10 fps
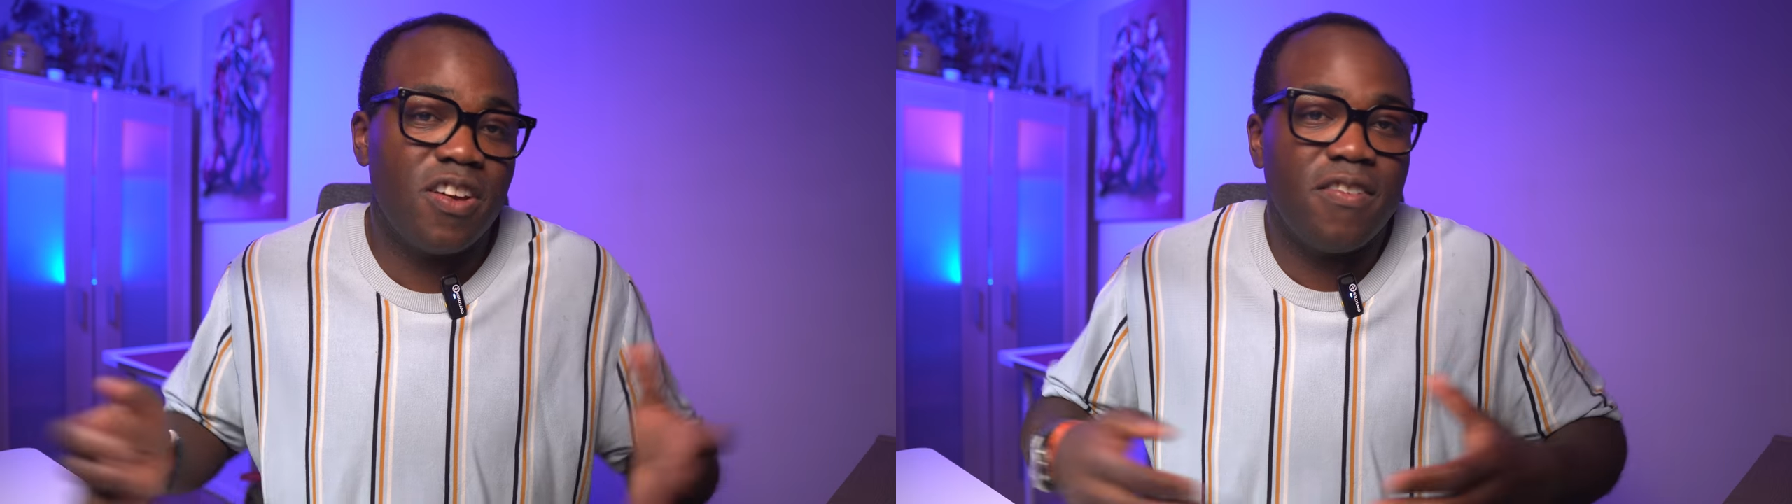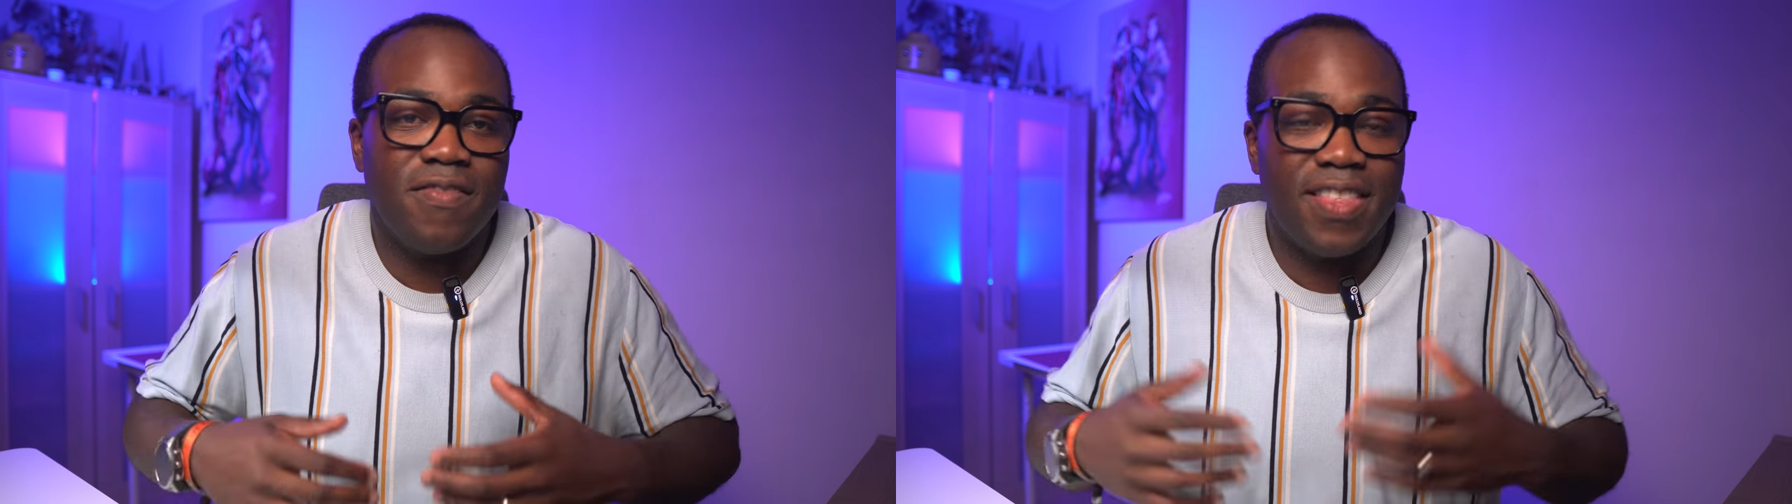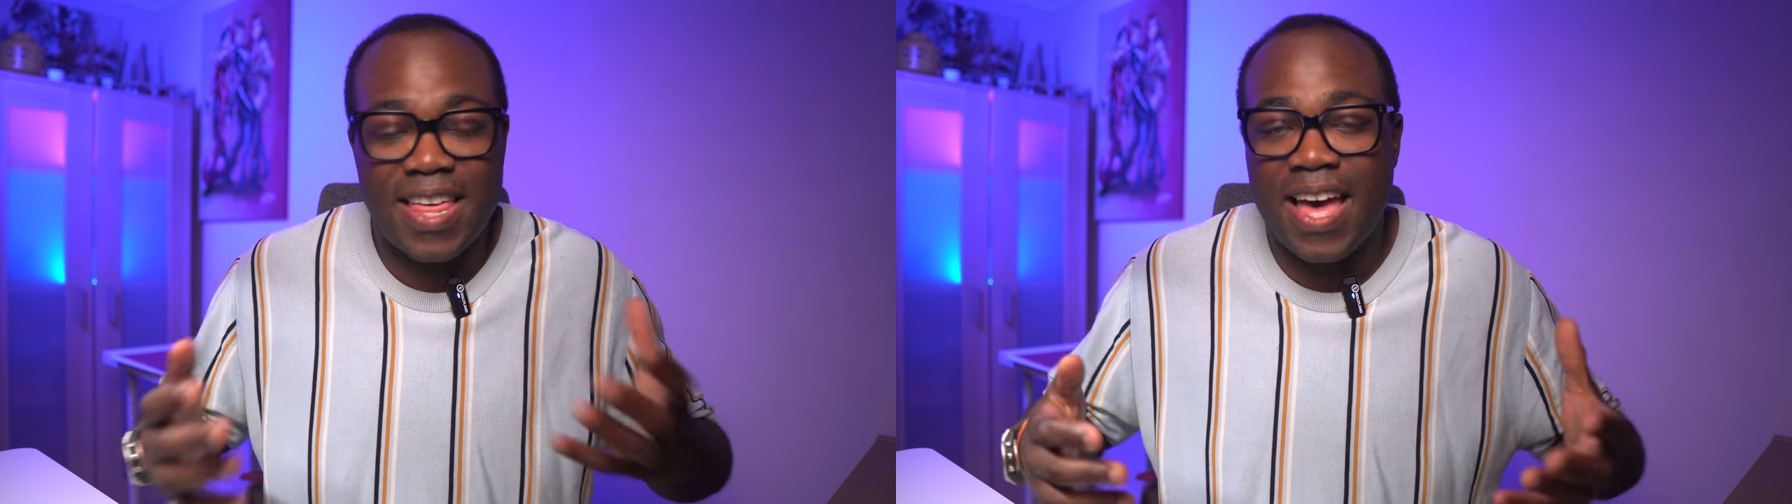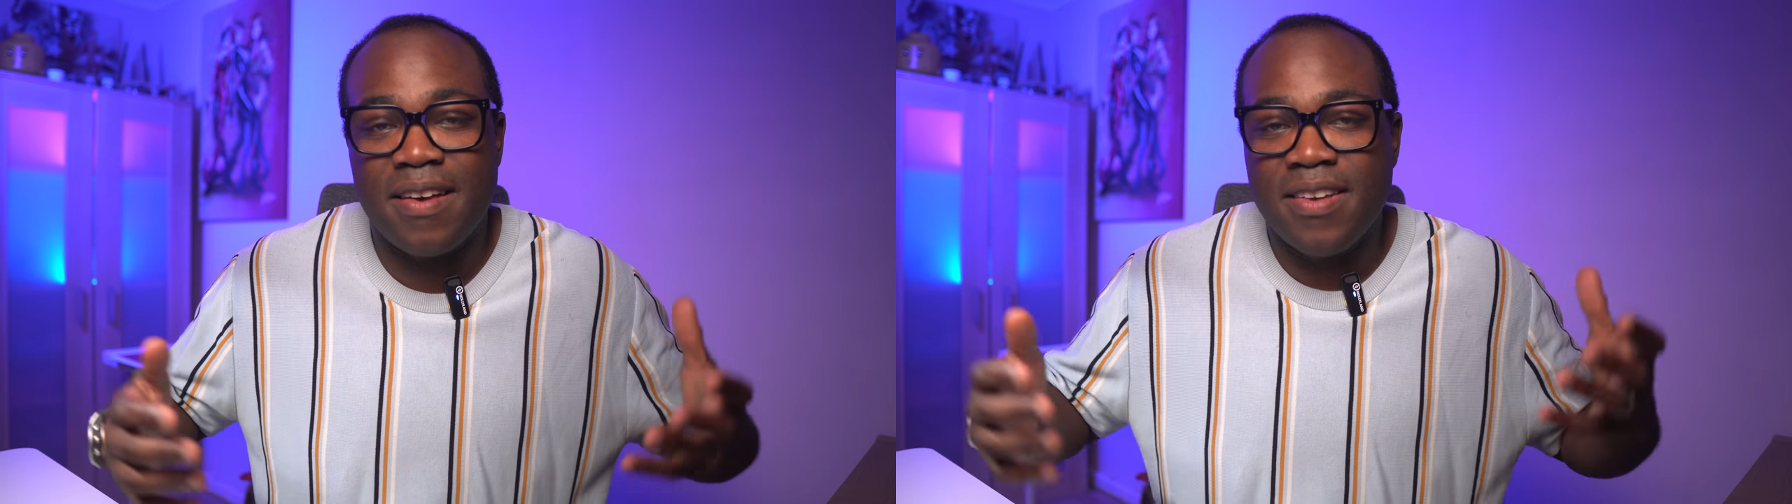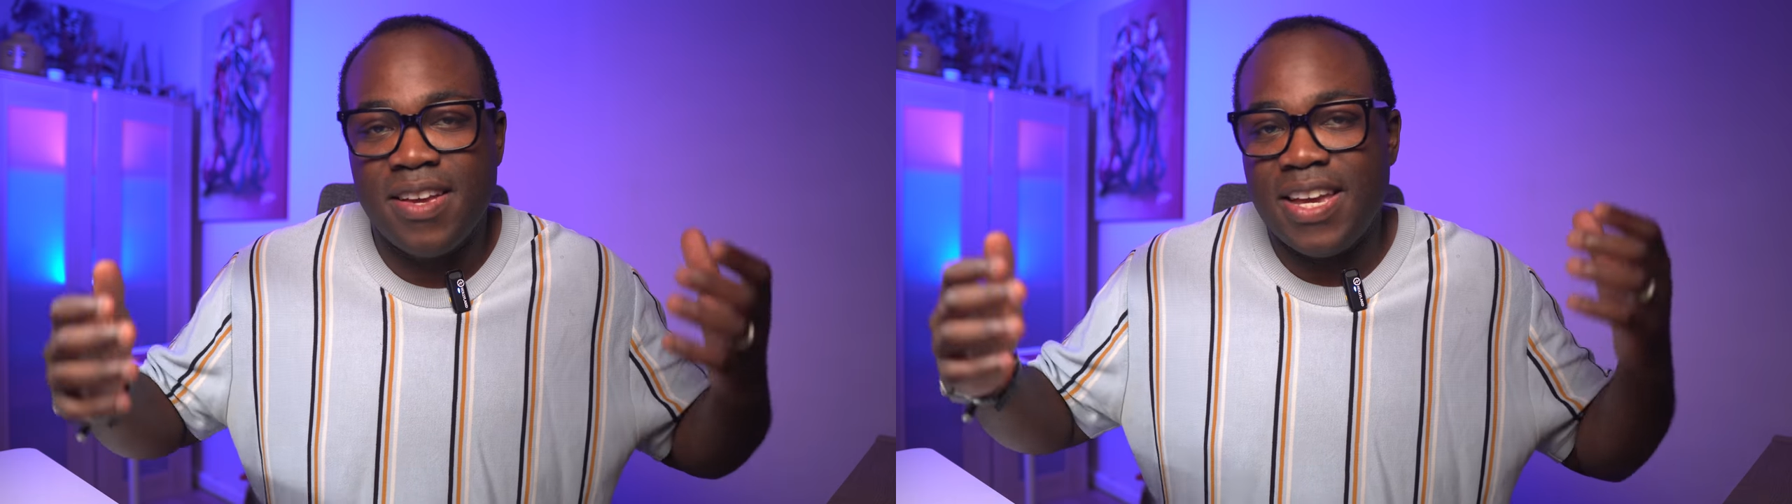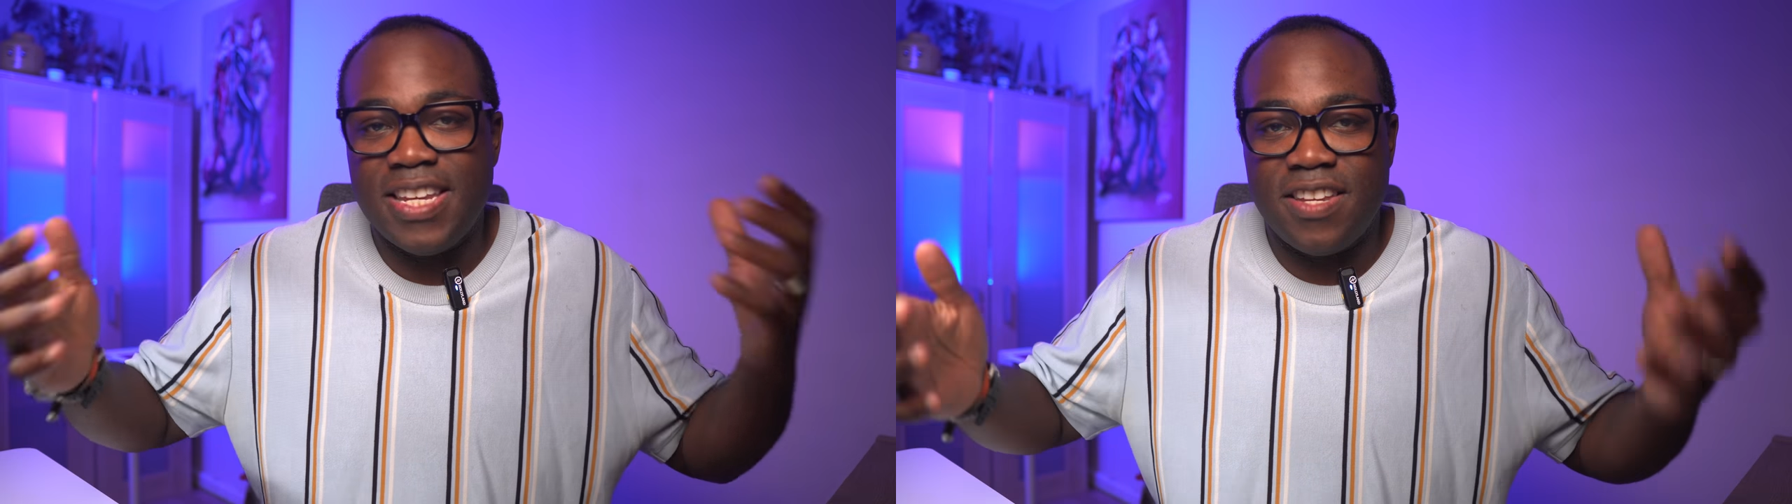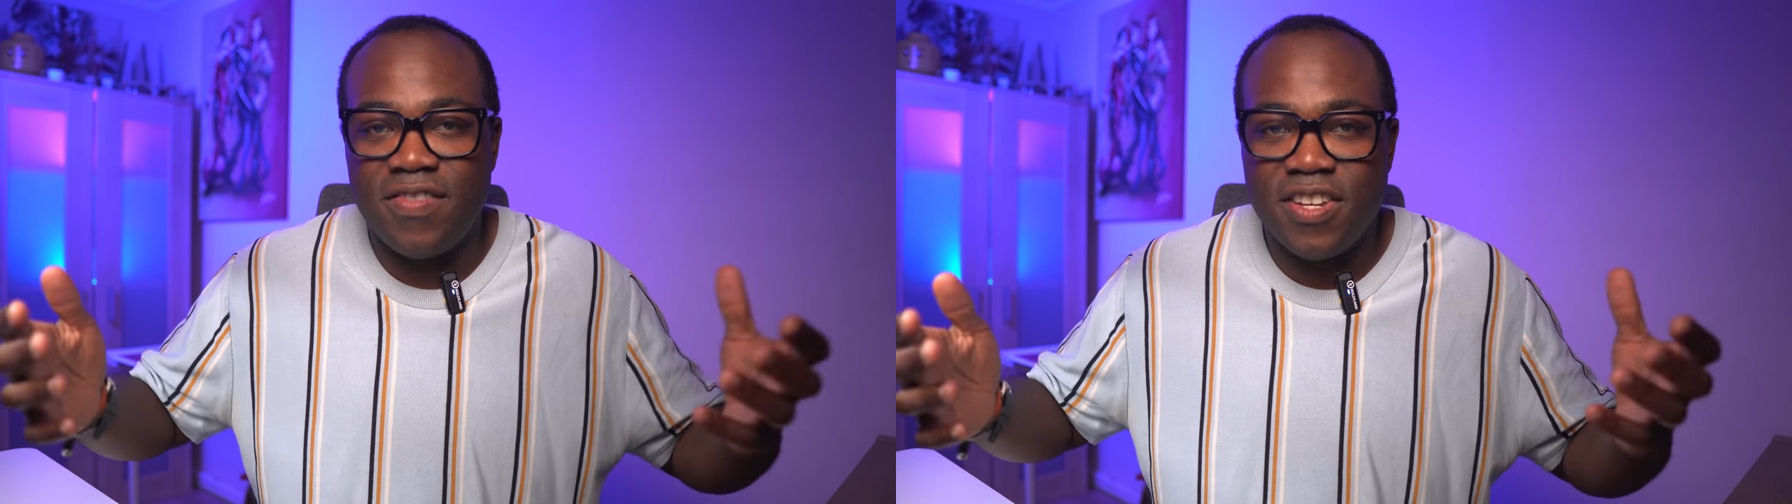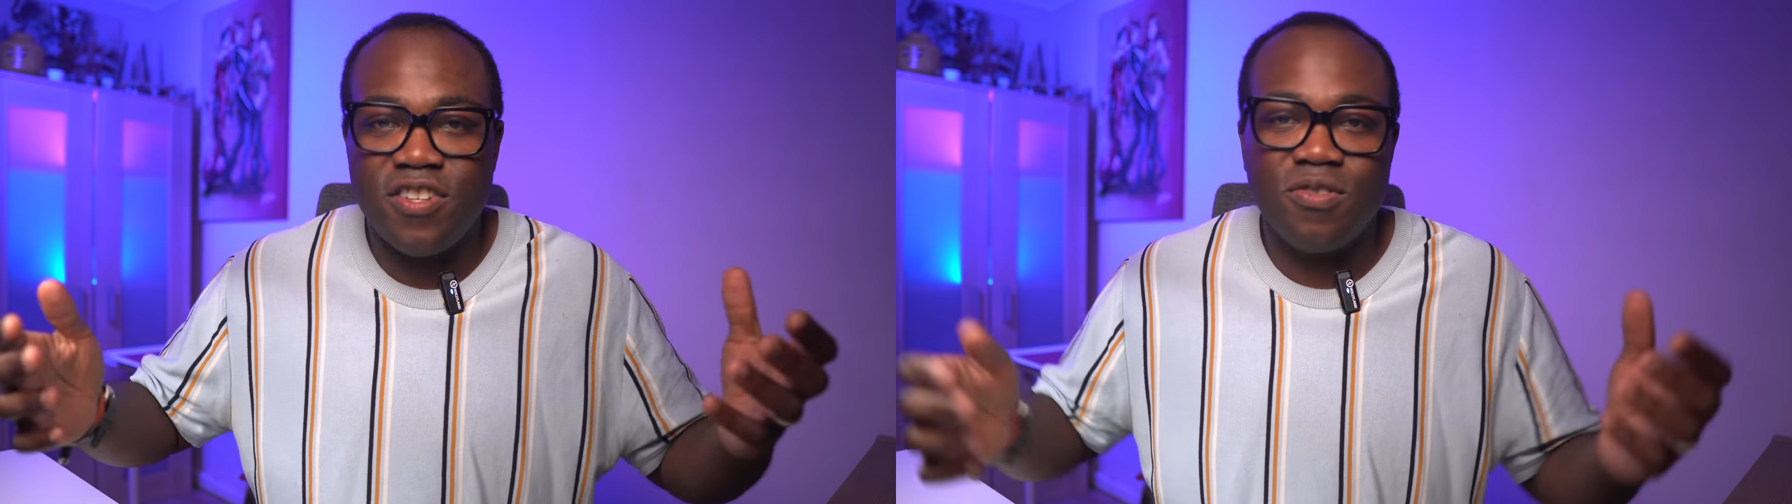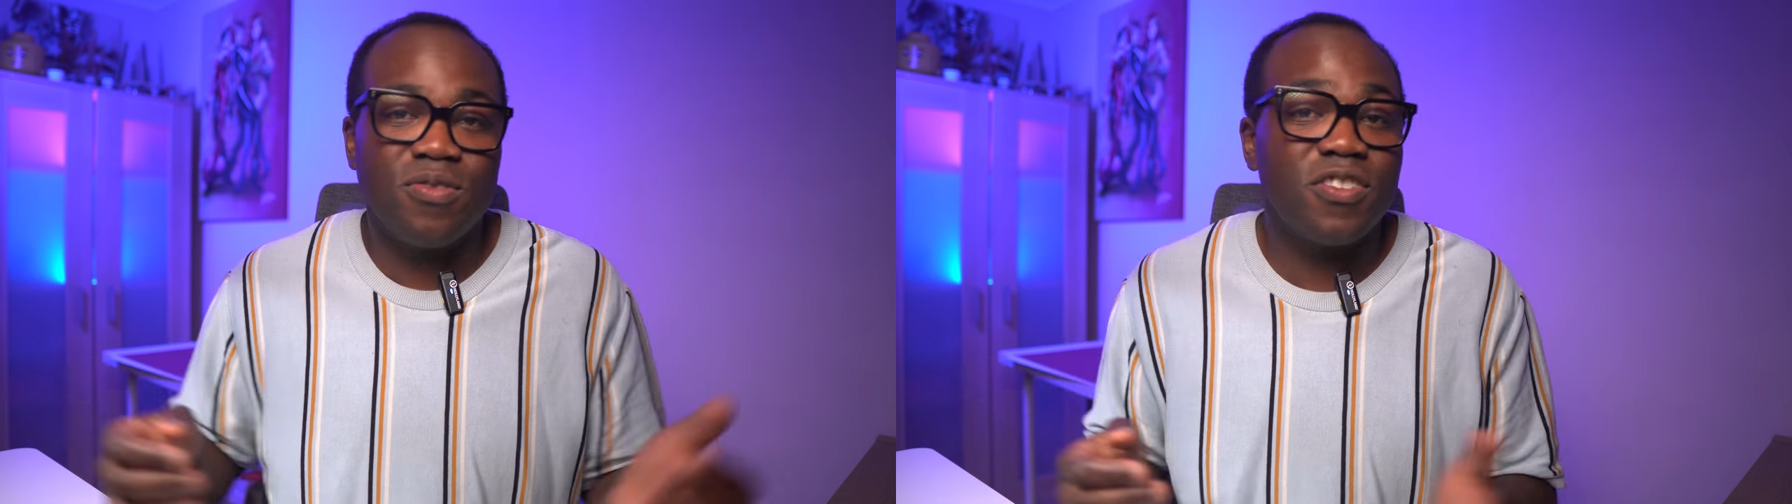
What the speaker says: of that individual.